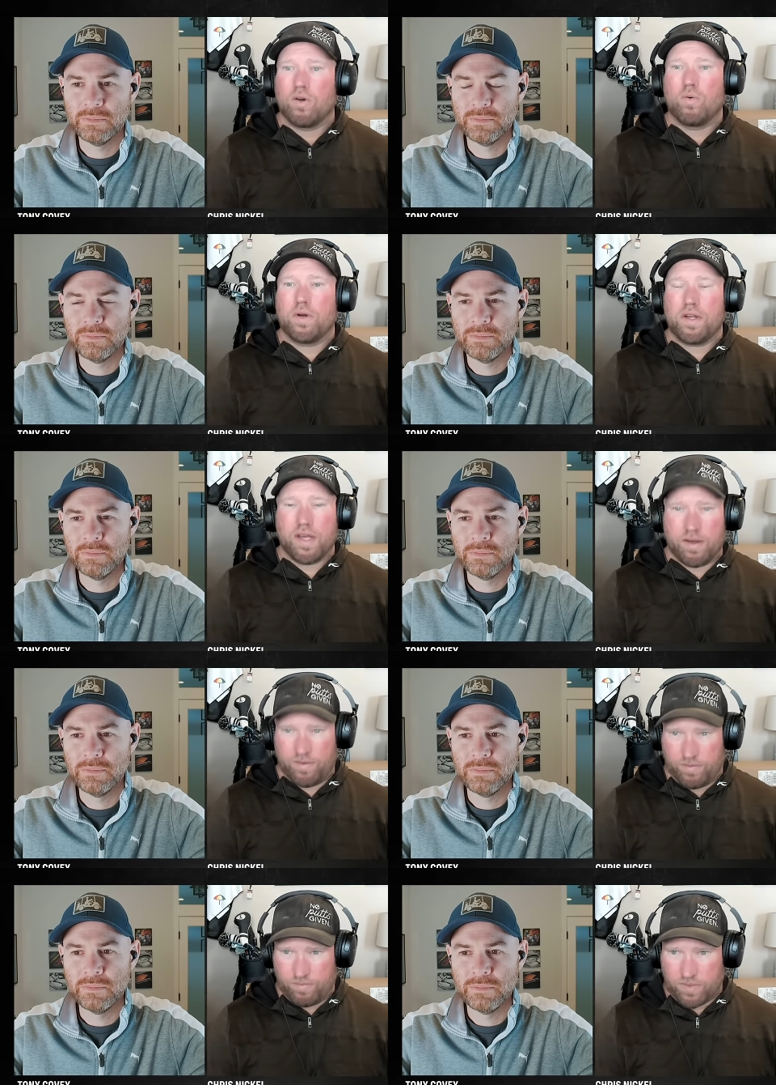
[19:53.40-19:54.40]
Speaker 1: What do you give
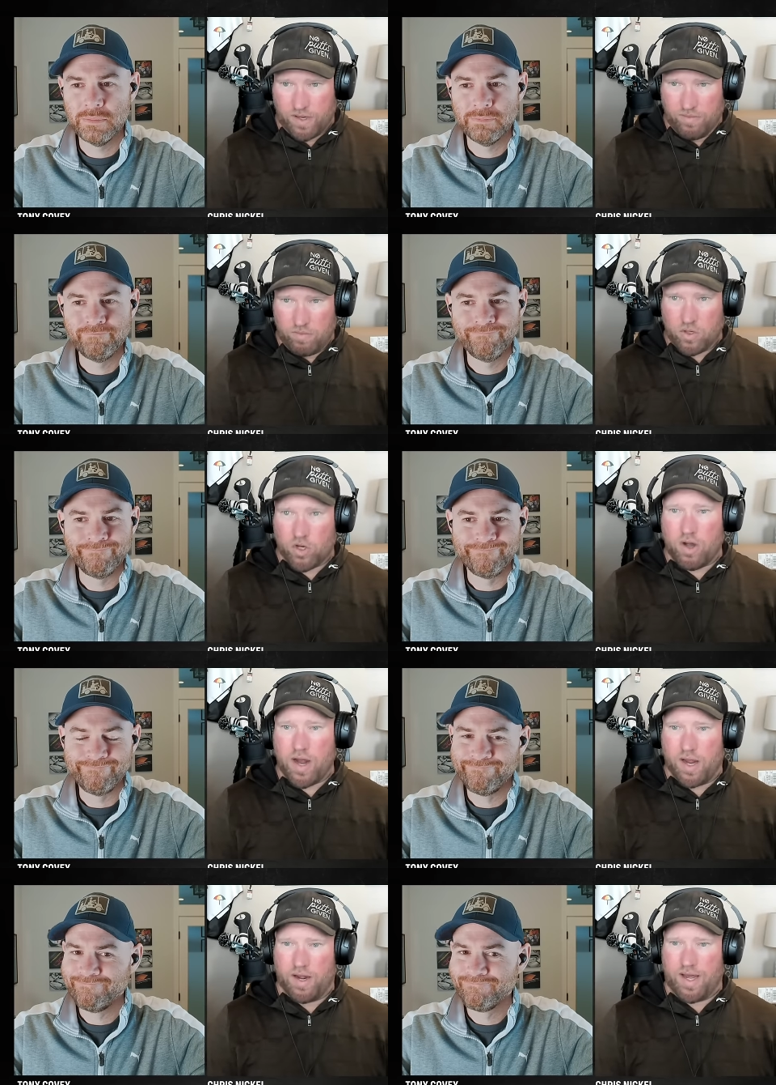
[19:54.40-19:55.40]
him? Give him a
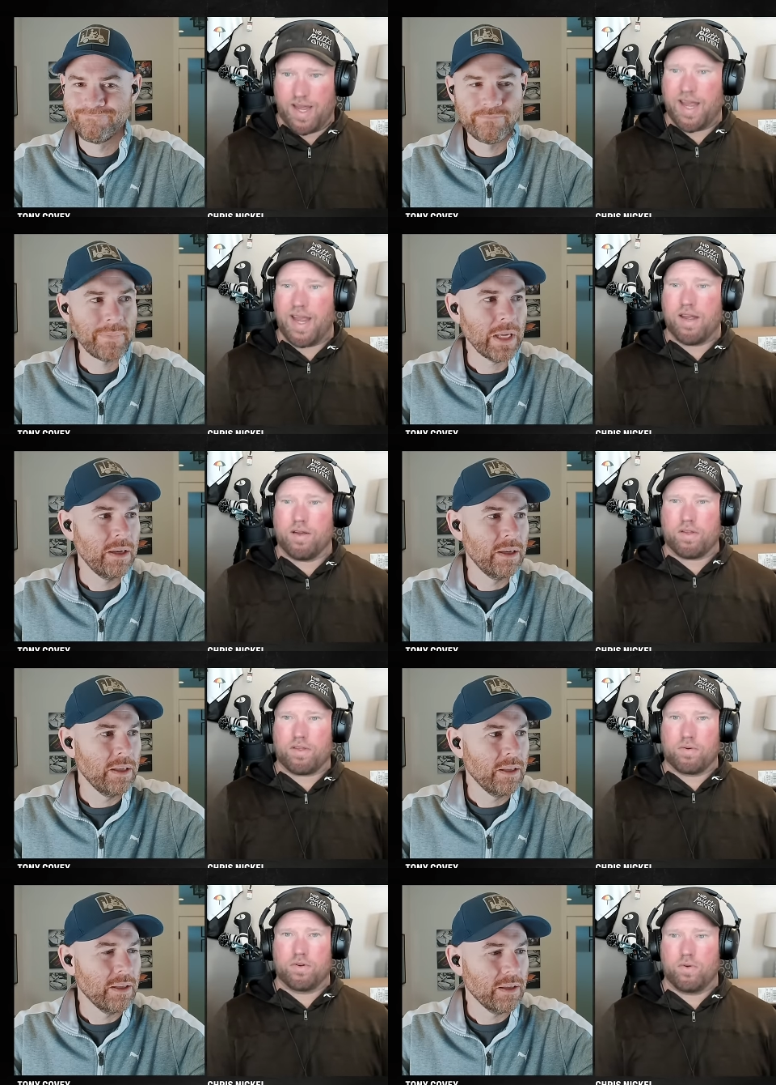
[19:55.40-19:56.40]
grade, A
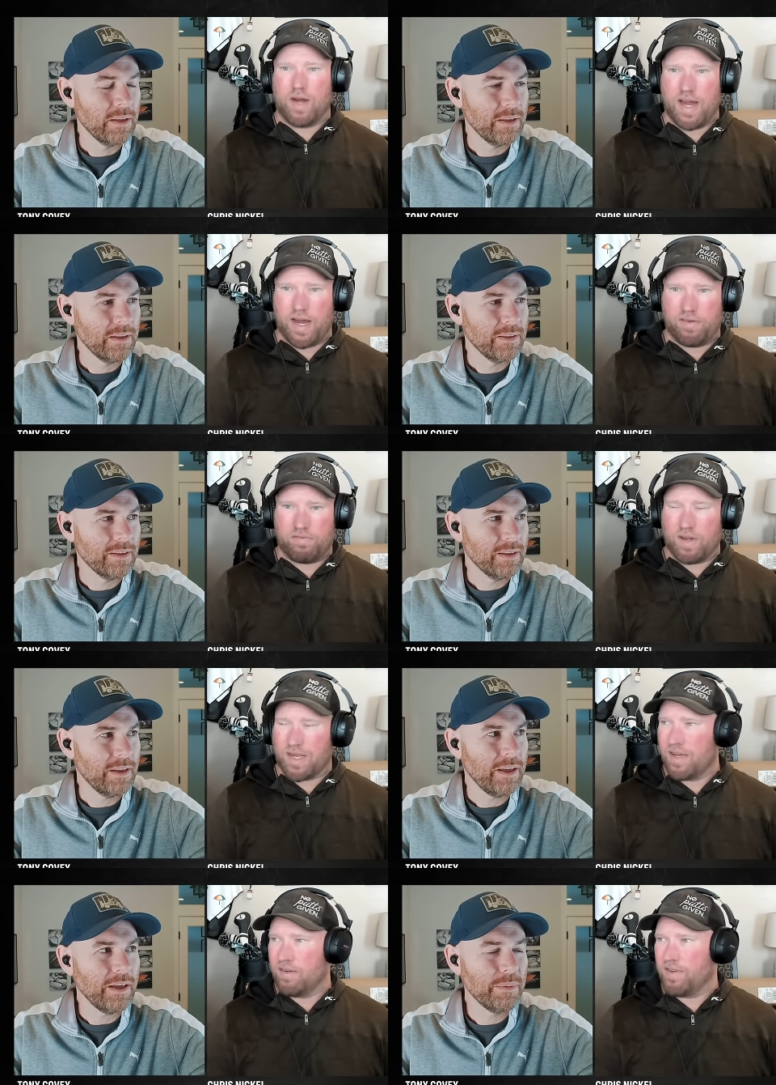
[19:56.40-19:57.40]
through F.
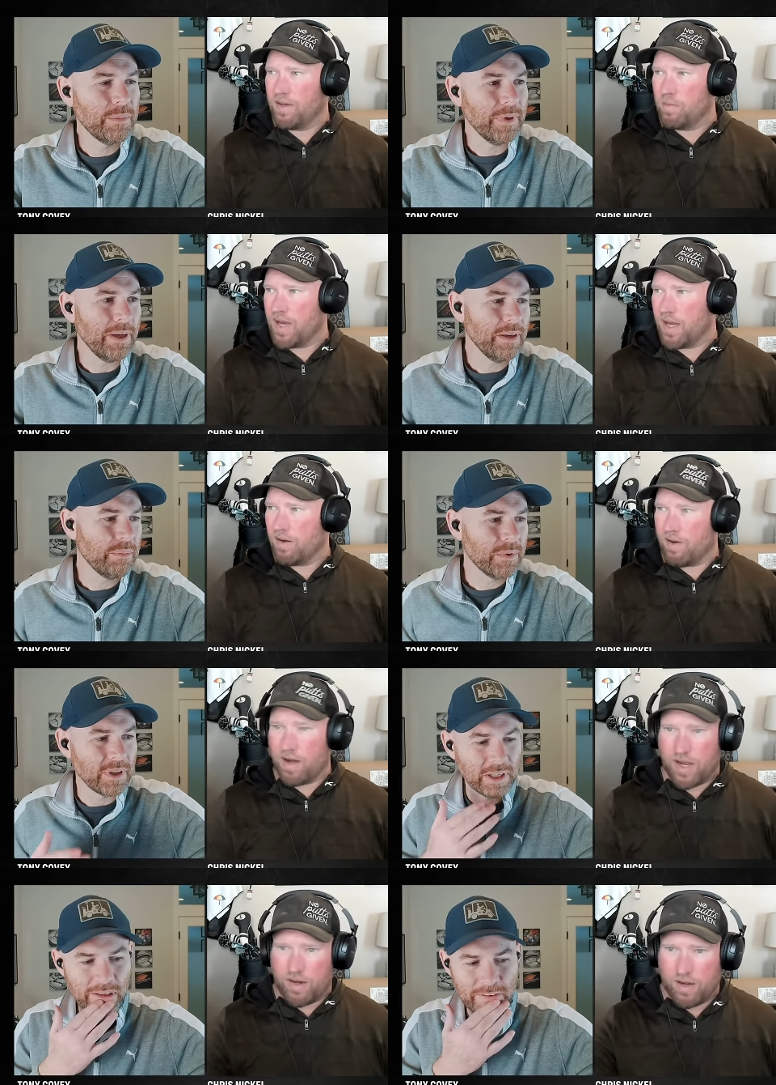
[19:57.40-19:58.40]
Give I'm, him. I'm
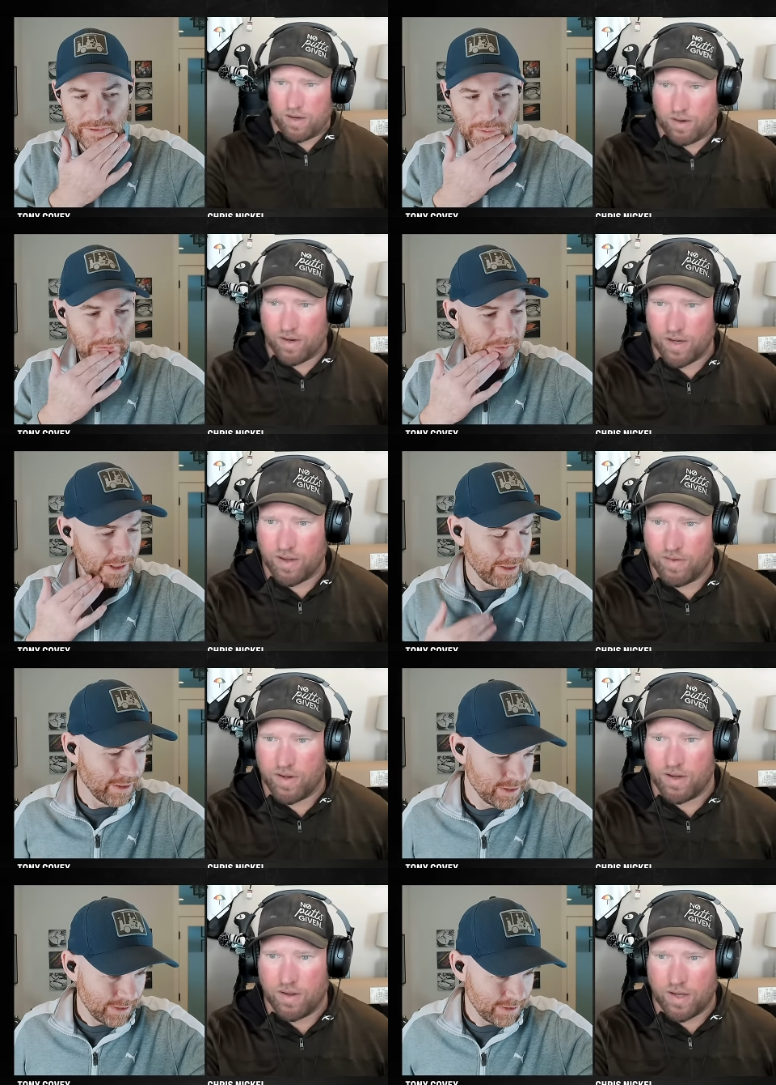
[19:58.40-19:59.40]
gonna
Speaker 2: give him, uh, and
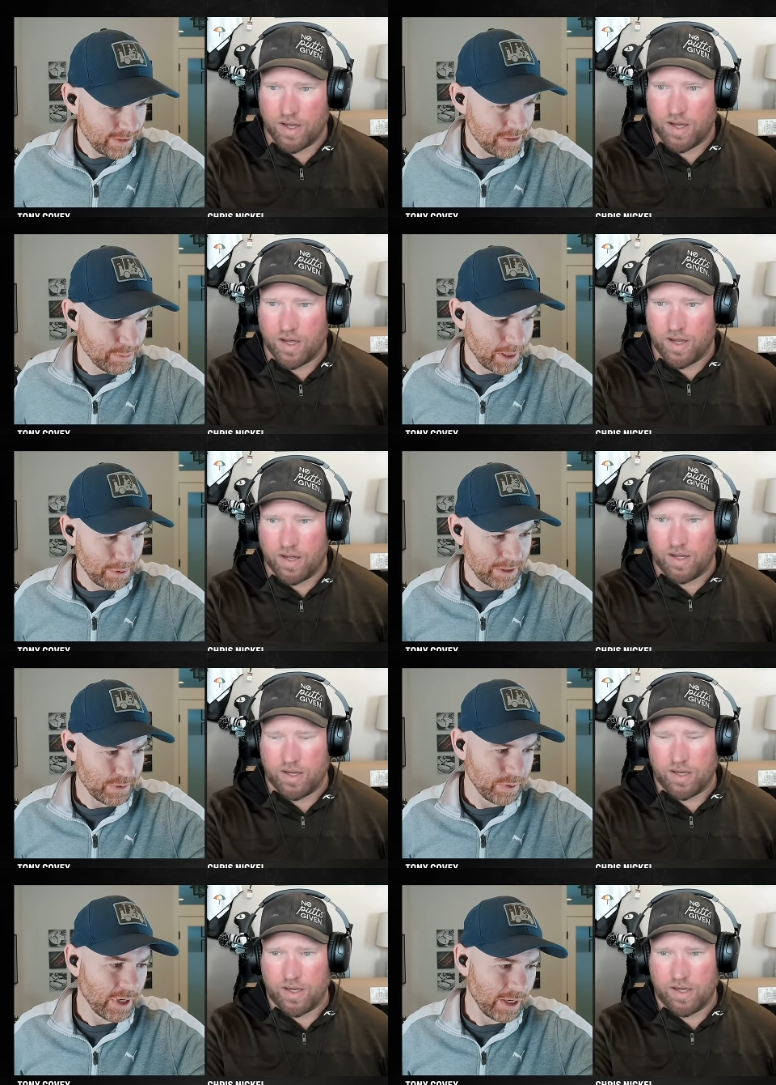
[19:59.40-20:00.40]
this is this may be too
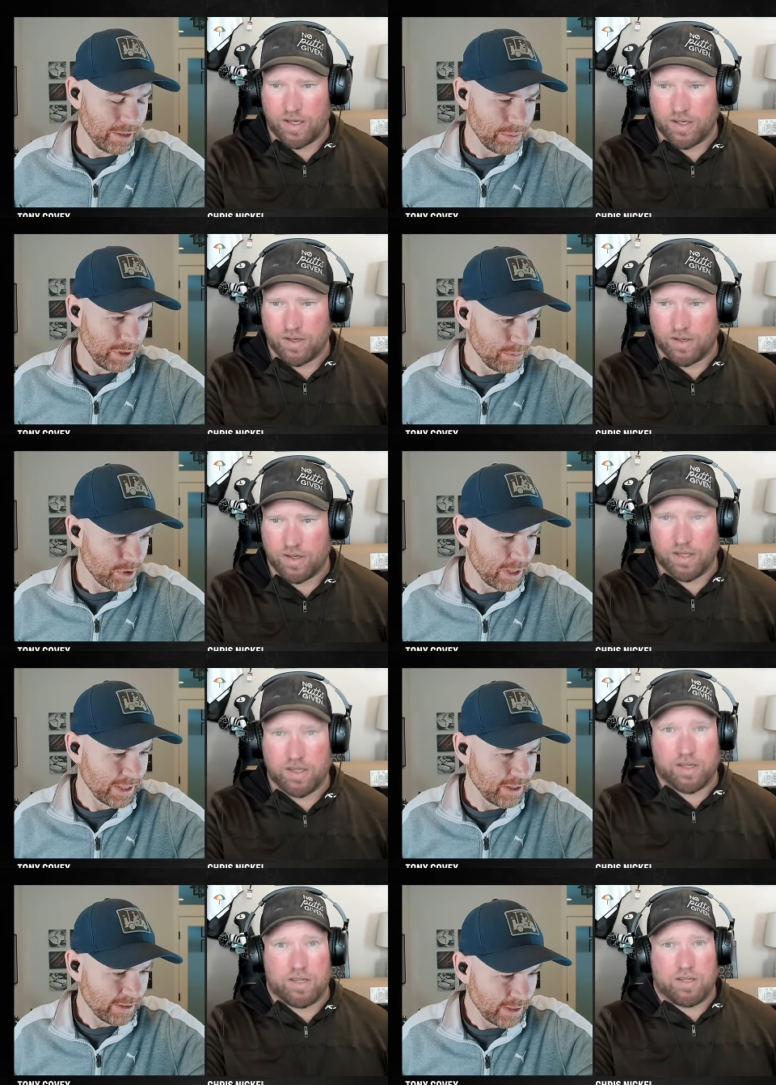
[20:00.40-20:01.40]
kind, but I'm trying to
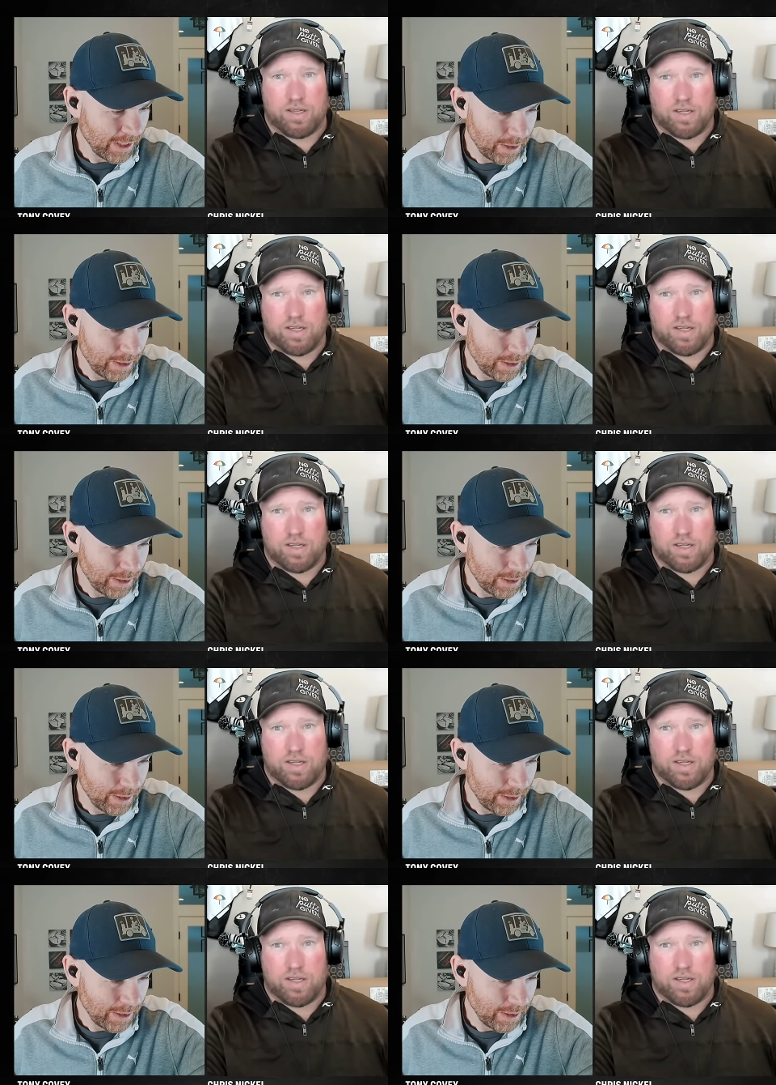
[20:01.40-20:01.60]
cut the guy a